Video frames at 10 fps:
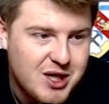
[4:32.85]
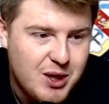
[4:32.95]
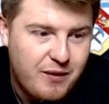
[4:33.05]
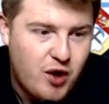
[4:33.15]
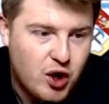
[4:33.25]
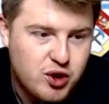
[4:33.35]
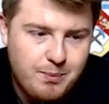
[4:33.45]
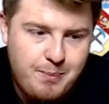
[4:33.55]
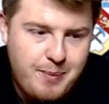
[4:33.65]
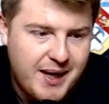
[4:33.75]
we've got
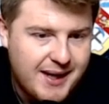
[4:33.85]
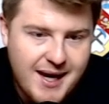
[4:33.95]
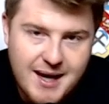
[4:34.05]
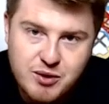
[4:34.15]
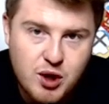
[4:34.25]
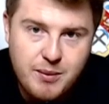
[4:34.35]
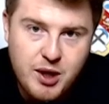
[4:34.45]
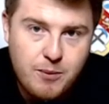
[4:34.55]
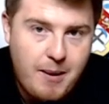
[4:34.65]
some big games coming up.